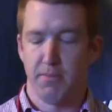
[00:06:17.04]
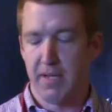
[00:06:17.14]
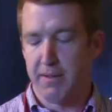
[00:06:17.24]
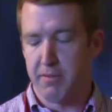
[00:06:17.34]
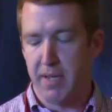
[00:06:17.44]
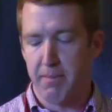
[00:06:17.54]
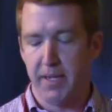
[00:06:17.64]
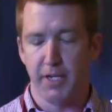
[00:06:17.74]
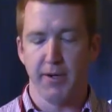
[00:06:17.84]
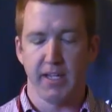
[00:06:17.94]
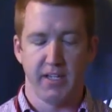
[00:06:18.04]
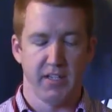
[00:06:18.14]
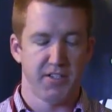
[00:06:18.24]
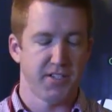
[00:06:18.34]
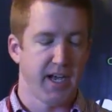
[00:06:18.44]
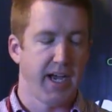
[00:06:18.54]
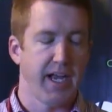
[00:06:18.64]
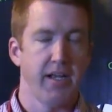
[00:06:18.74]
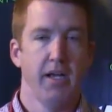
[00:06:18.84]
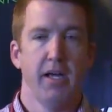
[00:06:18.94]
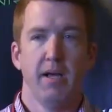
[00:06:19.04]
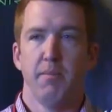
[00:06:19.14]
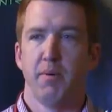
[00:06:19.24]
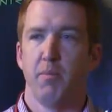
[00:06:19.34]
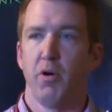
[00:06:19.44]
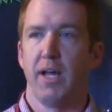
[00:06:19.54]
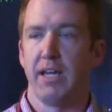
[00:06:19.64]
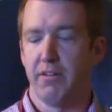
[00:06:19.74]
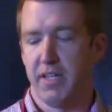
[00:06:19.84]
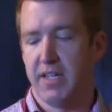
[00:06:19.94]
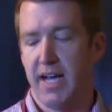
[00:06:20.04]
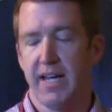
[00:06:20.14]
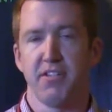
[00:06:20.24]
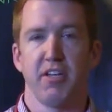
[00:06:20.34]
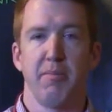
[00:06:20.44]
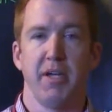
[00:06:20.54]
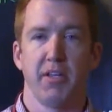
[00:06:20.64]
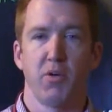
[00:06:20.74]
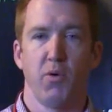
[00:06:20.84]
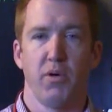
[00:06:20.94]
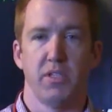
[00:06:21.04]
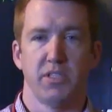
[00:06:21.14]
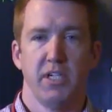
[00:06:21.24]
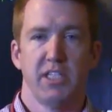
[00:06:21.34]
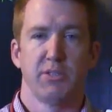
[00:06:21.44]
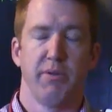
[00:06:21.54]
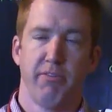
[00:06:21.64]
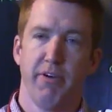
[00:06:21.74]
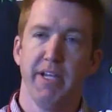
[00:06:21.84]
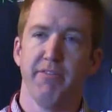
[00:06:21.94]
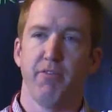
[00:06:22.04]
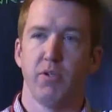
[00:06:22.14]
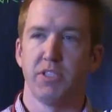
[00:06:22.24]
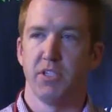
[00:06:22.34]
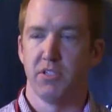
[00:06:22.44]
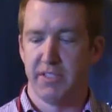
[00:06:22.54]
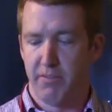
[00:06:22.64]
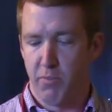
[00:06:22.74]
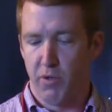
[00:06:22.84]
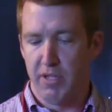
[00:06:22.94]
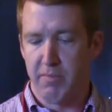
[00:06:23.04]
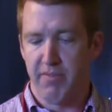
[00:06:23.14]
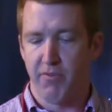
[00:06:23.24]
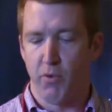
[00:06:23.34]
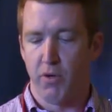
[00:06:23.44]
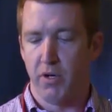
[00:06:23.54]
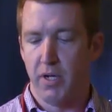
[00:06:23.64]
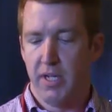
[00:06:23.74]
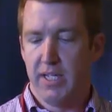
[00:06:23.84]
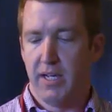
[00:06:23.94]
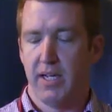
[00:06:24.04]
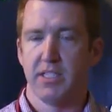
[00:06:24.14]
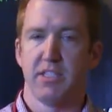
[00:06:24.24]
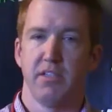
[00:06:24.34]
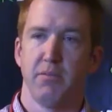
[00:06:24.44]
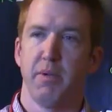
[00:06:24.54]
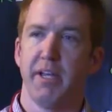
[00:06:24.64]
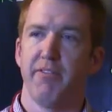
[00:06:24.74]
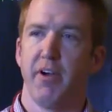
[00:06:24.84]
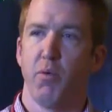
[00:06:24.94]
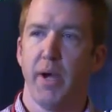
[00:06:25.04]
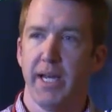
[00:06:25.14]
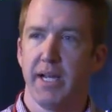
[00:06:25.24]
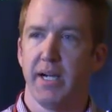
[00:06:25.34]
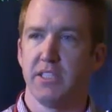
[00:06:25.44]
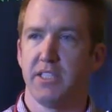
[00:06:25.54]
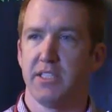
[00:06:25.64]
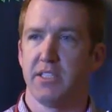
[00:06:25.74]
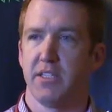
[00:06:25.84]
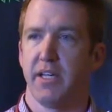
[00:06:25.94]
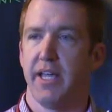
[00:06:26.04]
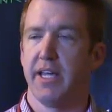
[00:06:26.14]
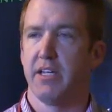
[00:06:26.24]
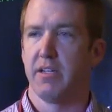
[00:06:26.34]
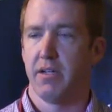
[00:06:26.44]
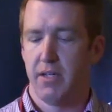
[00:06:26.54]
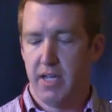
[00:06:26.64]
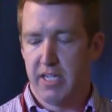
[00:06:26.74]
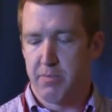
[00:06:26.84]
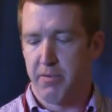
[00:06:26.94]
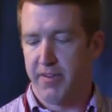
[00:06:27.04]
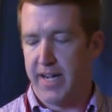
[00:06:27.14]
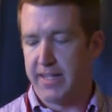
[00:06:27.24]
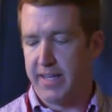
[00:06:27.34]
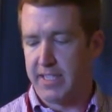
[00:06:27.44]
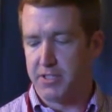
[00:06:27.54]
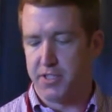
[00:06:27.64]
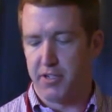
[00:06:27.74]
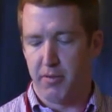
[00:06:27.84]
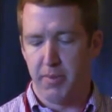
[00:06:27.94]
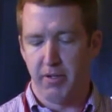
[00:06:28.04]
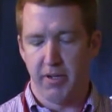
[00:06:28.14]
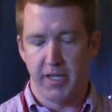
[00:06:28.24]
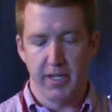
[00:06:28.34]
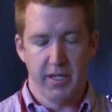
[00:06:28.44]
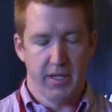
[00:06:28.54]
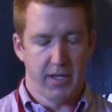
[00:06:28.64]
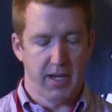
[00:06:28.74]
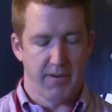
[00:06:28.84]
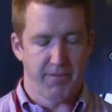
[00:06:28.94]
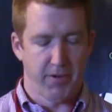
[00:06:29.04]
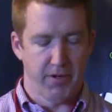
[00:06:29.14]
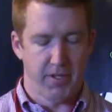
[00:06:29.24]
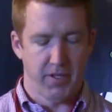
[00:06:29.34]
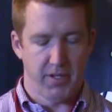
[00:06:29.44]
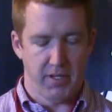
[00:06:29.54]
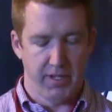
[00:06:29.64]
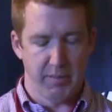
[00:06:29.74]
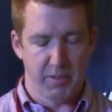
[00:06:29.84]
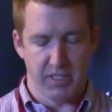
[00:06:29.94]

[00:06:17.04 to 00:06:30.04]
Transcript: Sometimes it may be directly on the side, but more likely than not, it's going to be on the corners. So we've reinforced those even more than before, uh, still being very weight conscious, again, to, to provide that extra durability uh, for the Elite